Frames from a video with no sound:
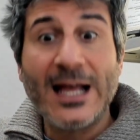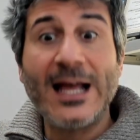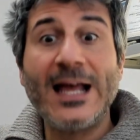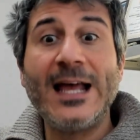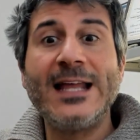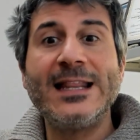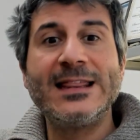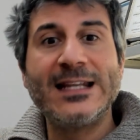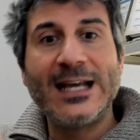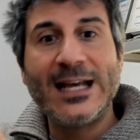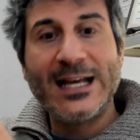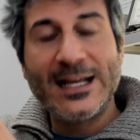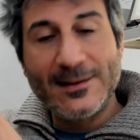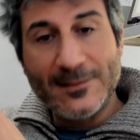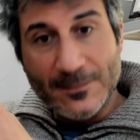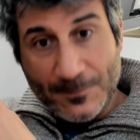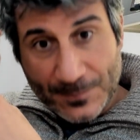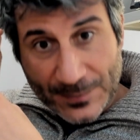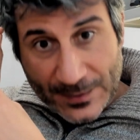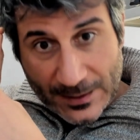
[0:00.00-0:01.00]
and
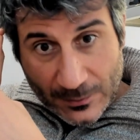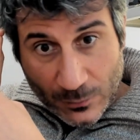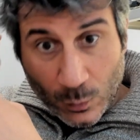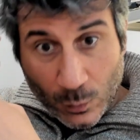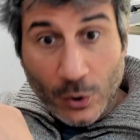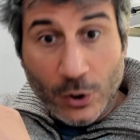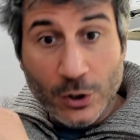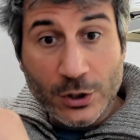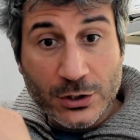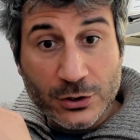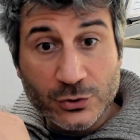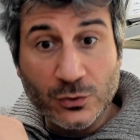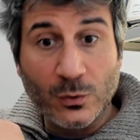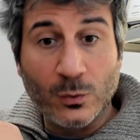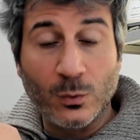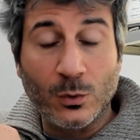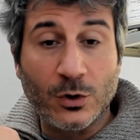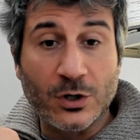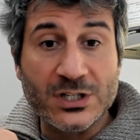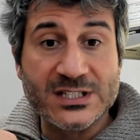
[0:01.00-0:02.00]
then work
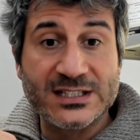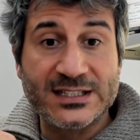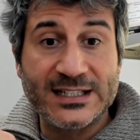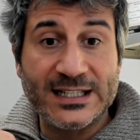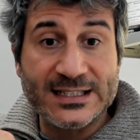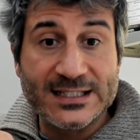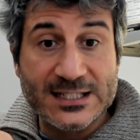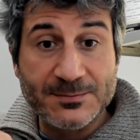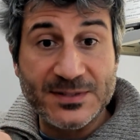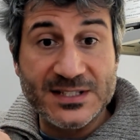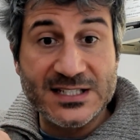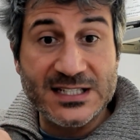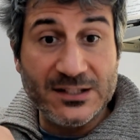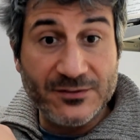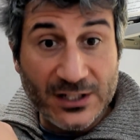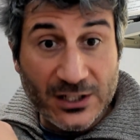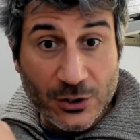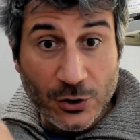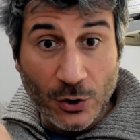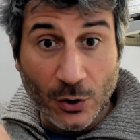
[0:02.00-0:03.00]
towards that
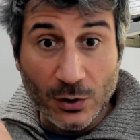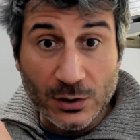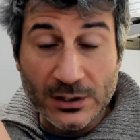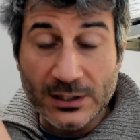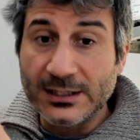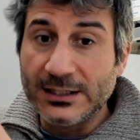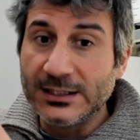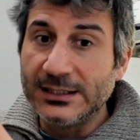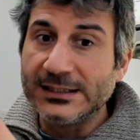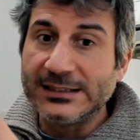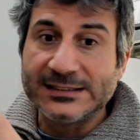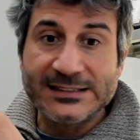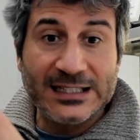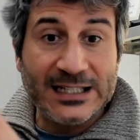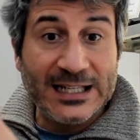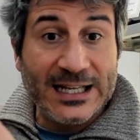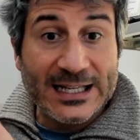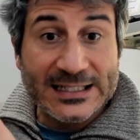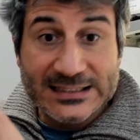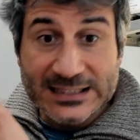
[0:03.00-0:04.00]
specific goal.
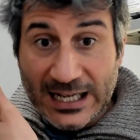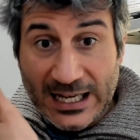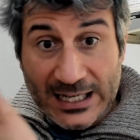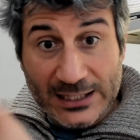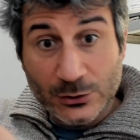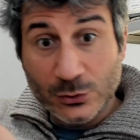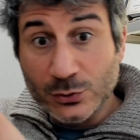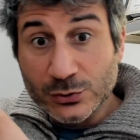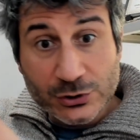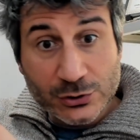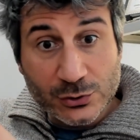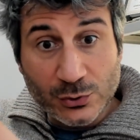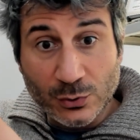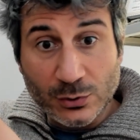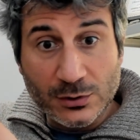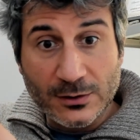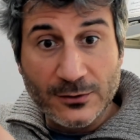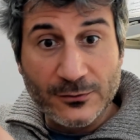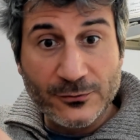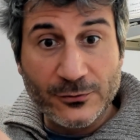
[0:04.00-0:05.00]
Select a good
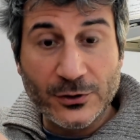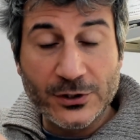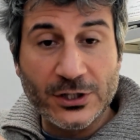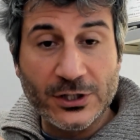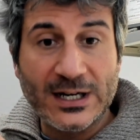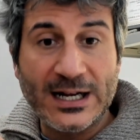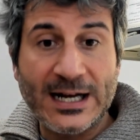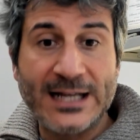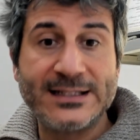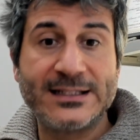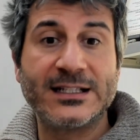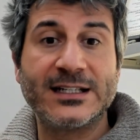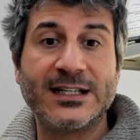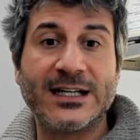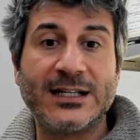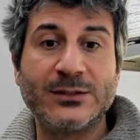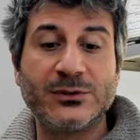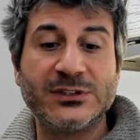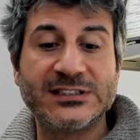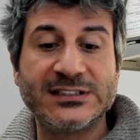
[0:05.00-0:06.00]
school for your
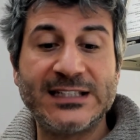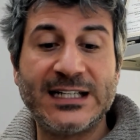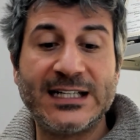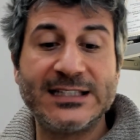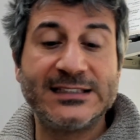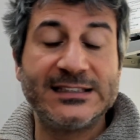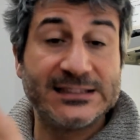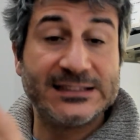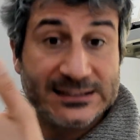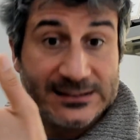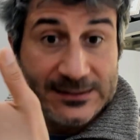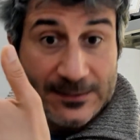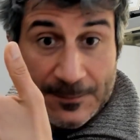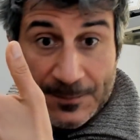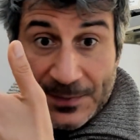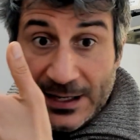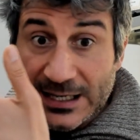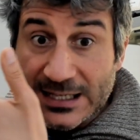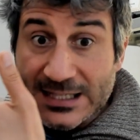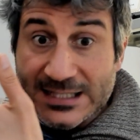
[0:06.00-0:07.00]
undergraduate studies,
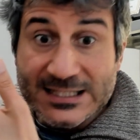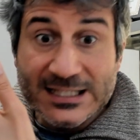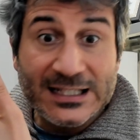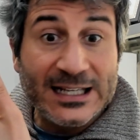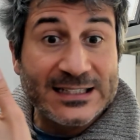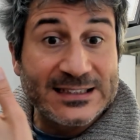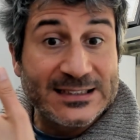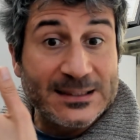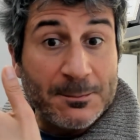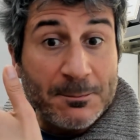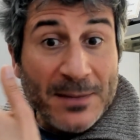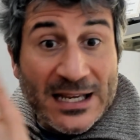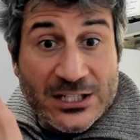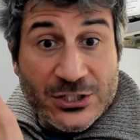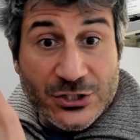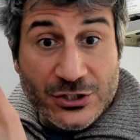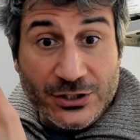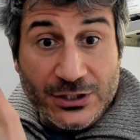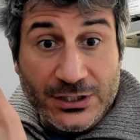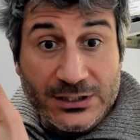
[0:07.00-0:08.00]
select the
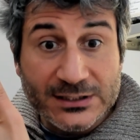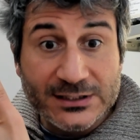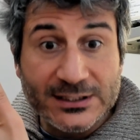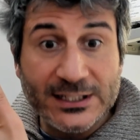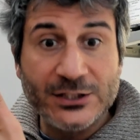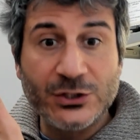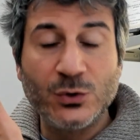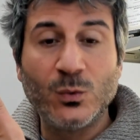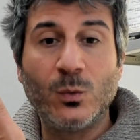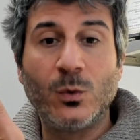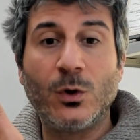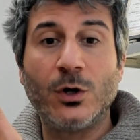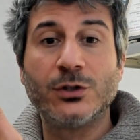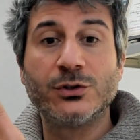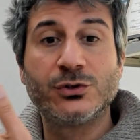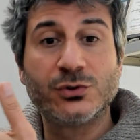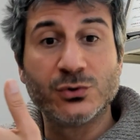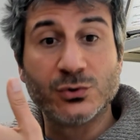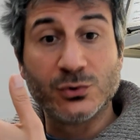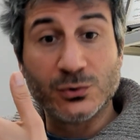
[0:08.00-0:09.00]
major that you
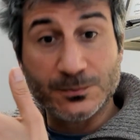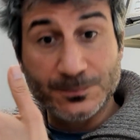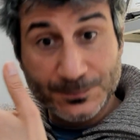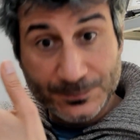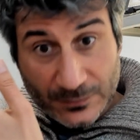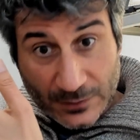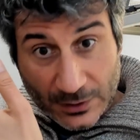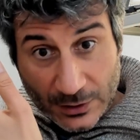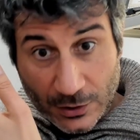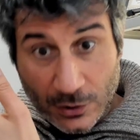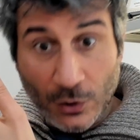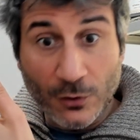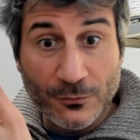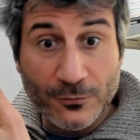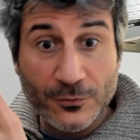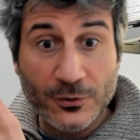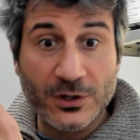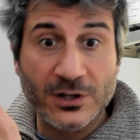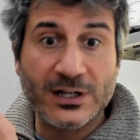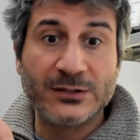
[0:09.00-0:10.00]
want to go
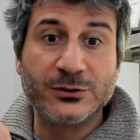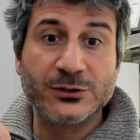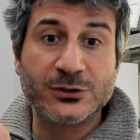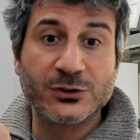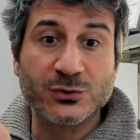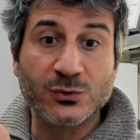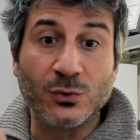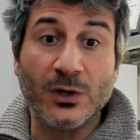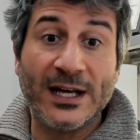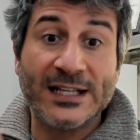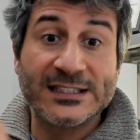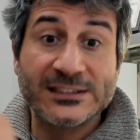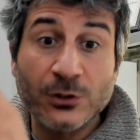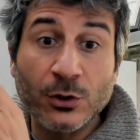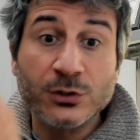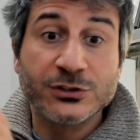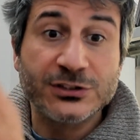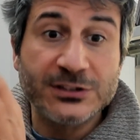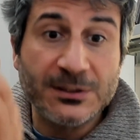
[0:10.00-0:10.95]
for graduate school as also